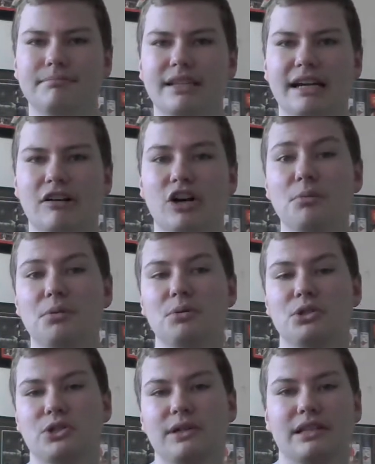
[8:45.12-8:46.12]
yeah, I hope you
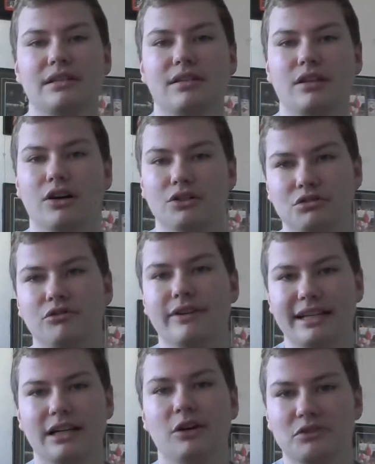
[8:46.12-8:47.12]
enjoyed the Arsenal
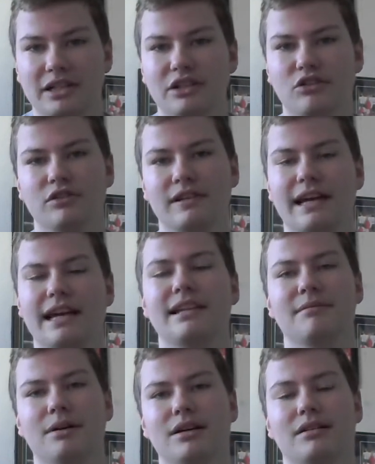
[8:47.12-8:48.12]
video. I've said it
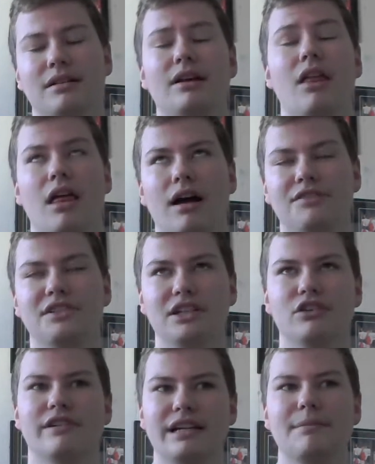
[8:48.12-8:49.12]
already, but
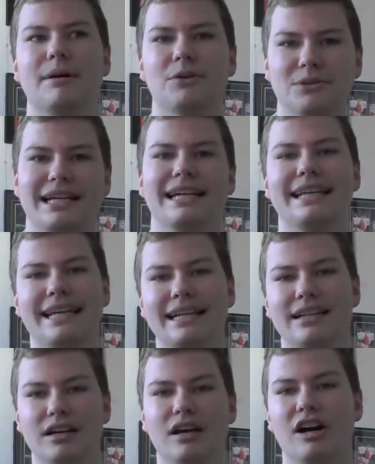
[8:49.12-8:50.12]
I'll say it again.
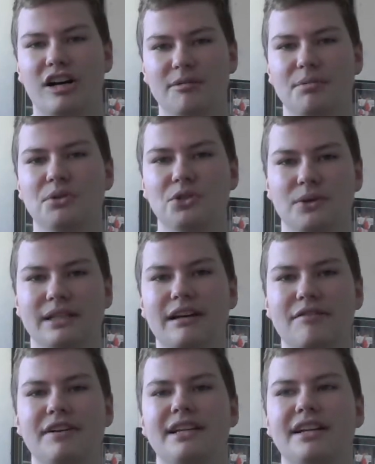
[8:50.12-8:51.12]
I hope you enjoyed
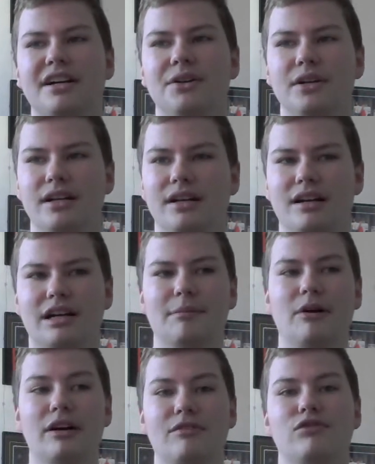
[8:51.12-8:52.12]
that video.
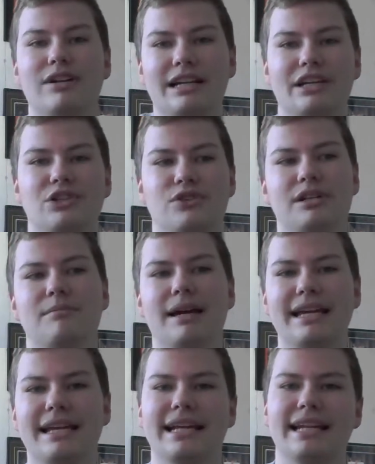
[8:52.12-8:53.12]
I really enjoyed
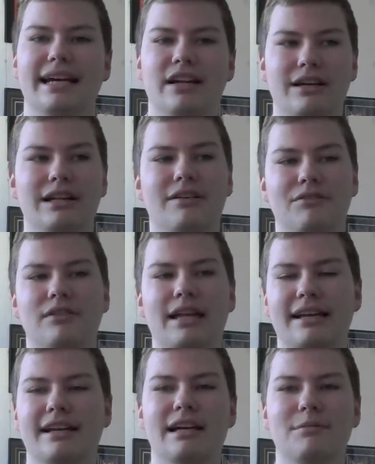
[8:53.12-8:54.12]
making it, and I loved
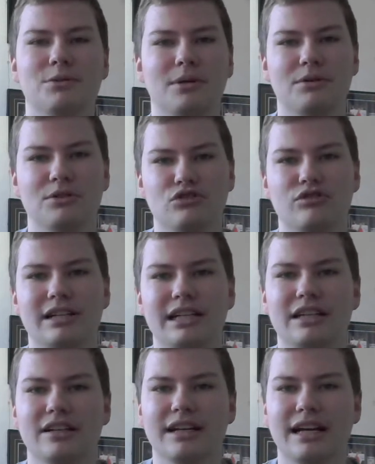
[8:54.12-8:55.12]
that game as well. It was a really
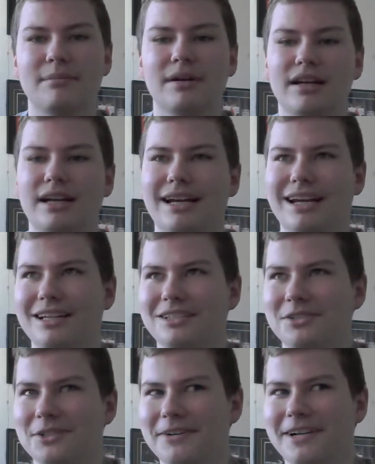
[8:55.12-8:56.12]
good game. And
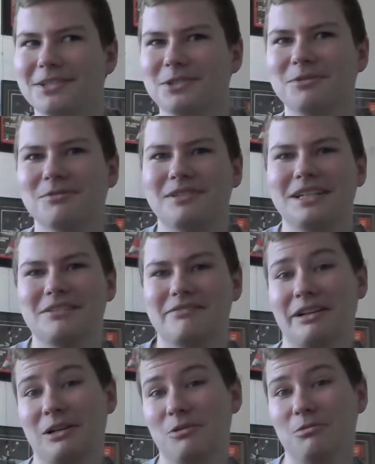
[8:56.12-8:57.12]
sorry, I sort of didn't
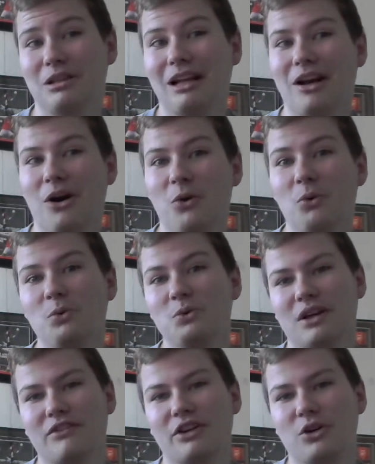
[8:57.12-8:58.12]
record the goals.
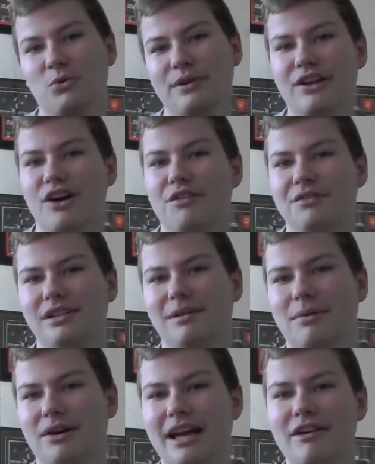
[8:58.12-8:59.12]
I recorded after,
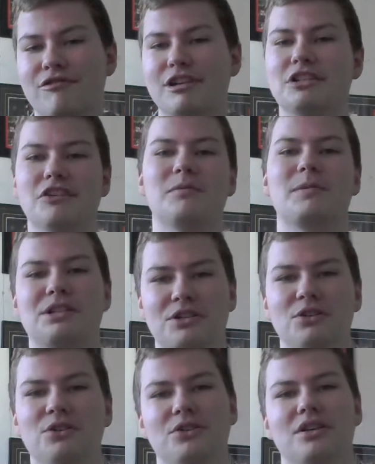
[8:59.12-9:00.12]
but every time we
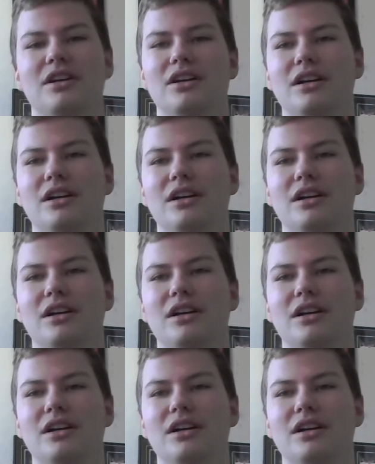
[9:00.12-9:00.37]
scored,